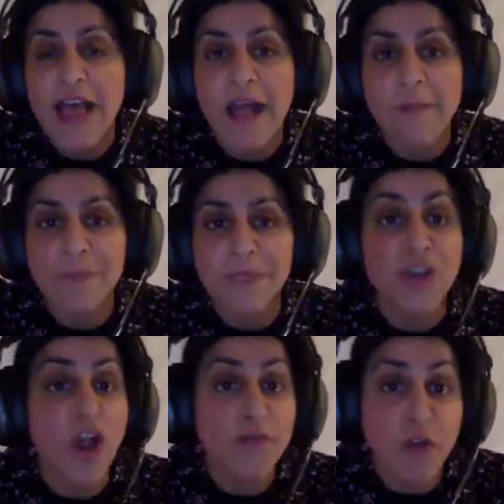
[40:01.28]
Um,
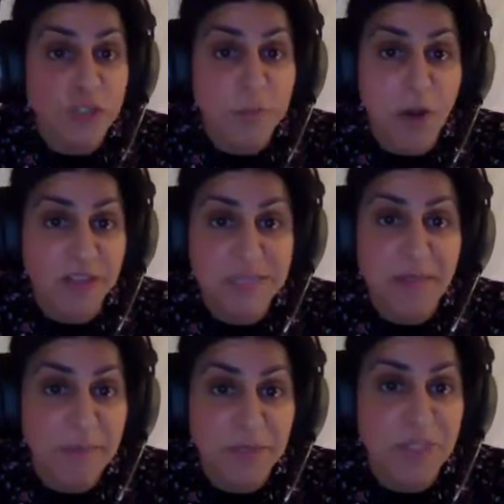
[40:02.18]
you know, I wrote to party
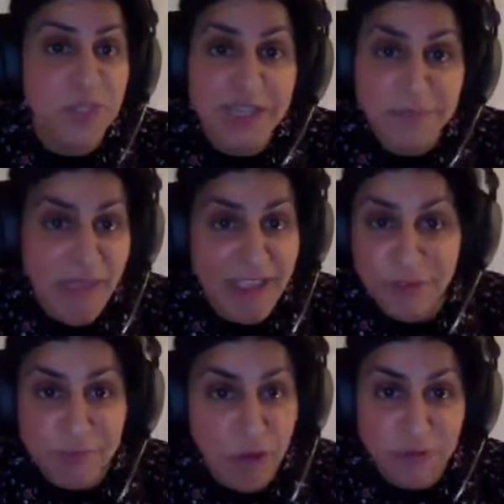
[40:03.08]
members, so I had to pay
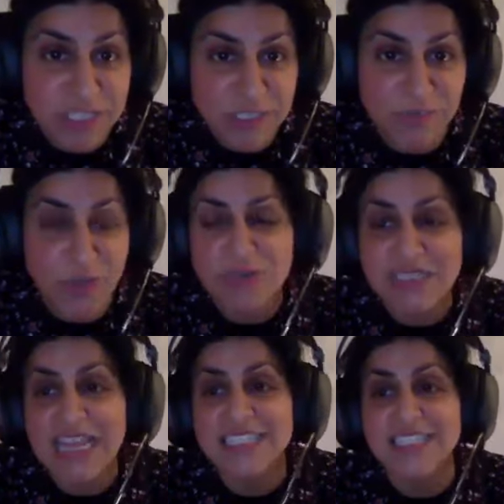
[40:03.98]
for the postage of those
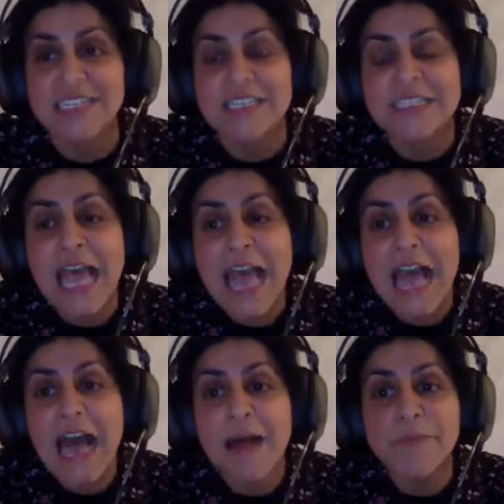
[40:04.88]
letters.
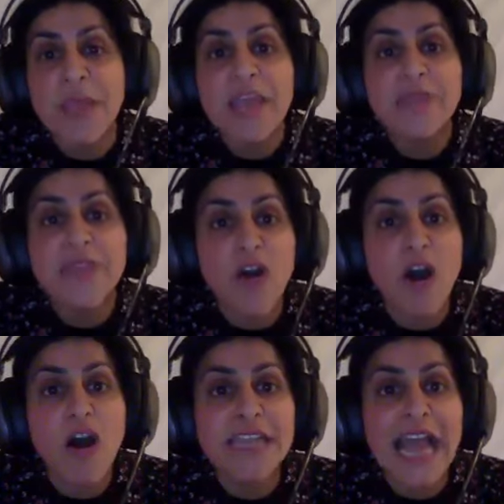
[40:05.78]
Um, there
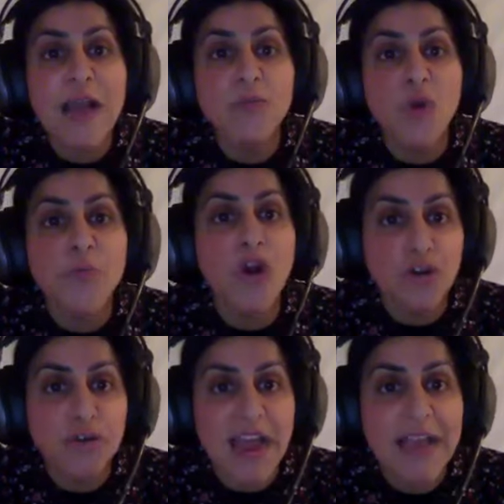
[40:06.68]
are now more
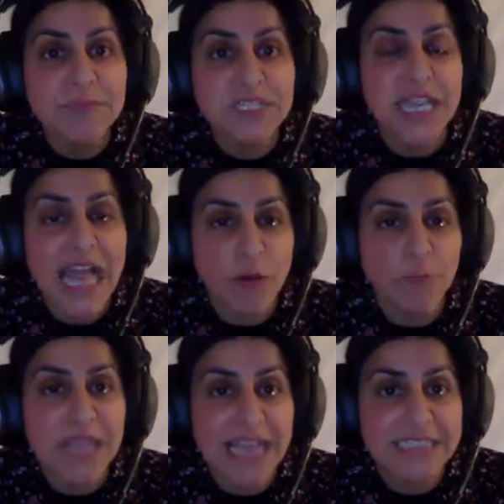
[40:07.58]
programs to
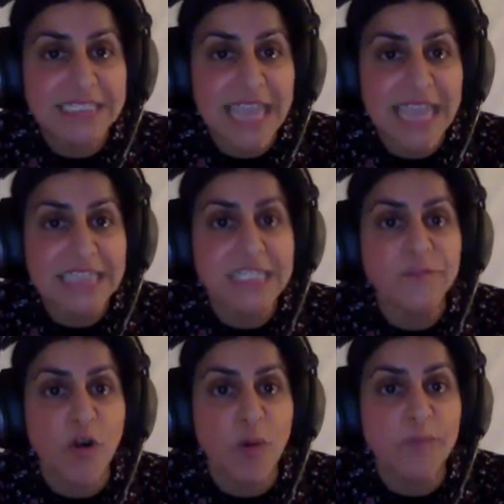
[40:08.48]
help candidates
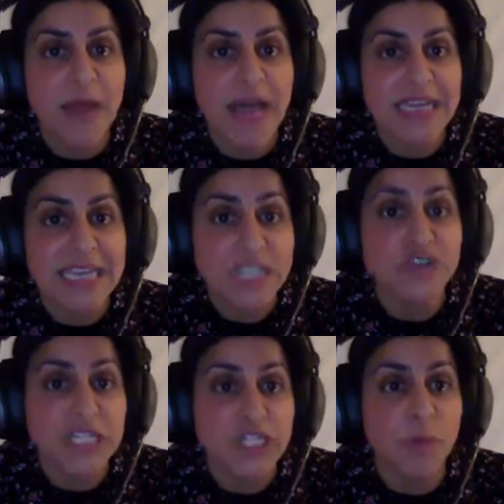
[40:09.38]
from uh, less
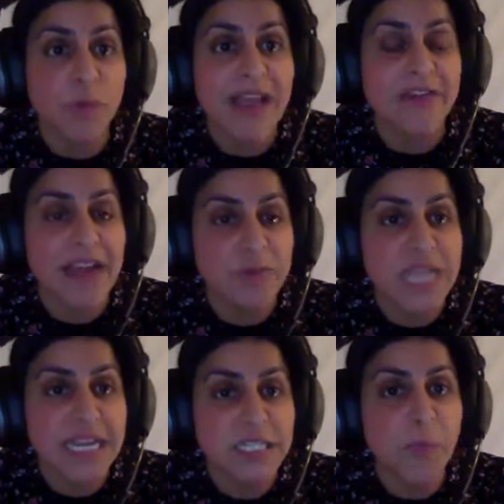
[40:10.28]
traditional
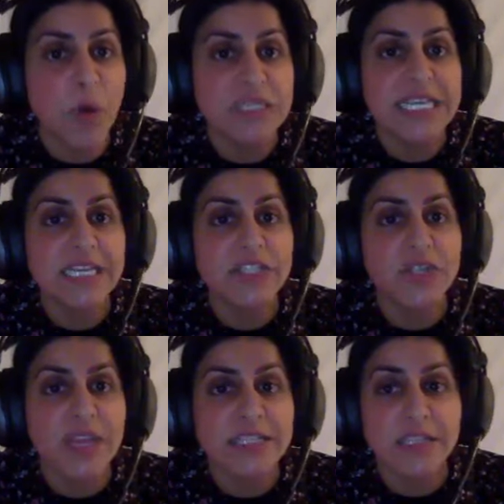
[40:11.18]
backgrounds enter politics.
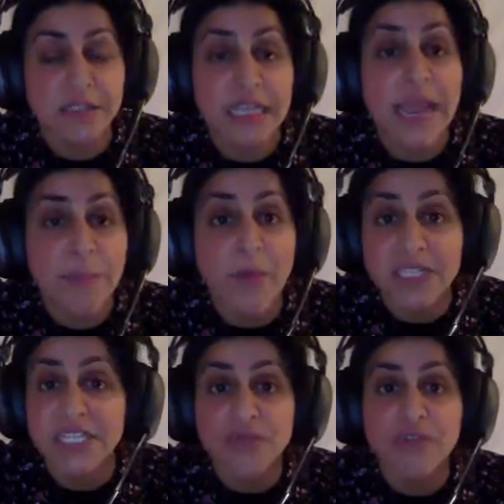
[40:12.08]
So, there's the Labour
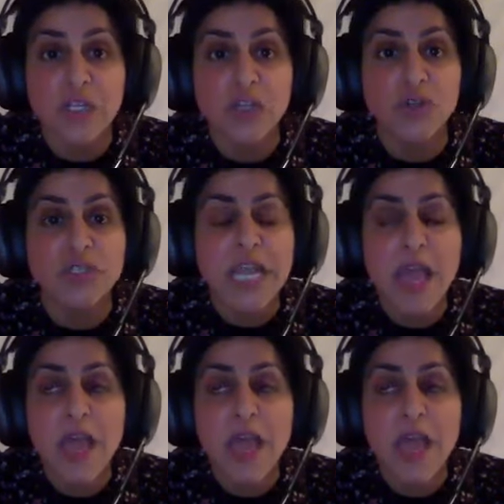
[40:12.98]
Party has a really good